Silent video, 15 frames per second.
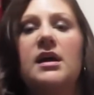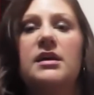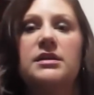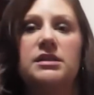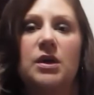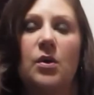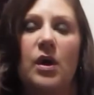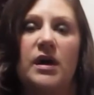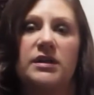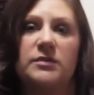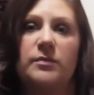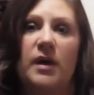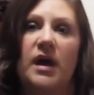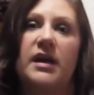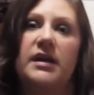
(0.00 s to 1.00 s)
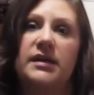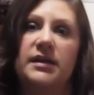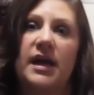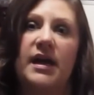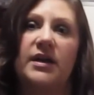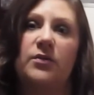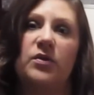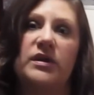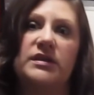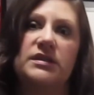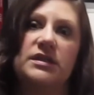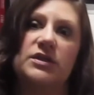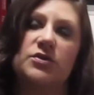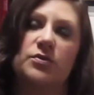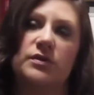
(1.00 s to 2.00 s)
So osmotic
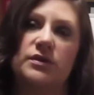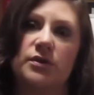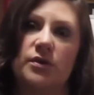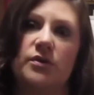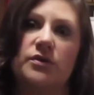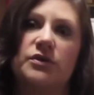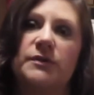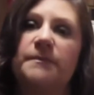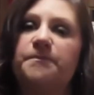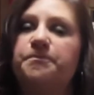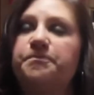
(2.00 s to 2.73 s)
diuresis results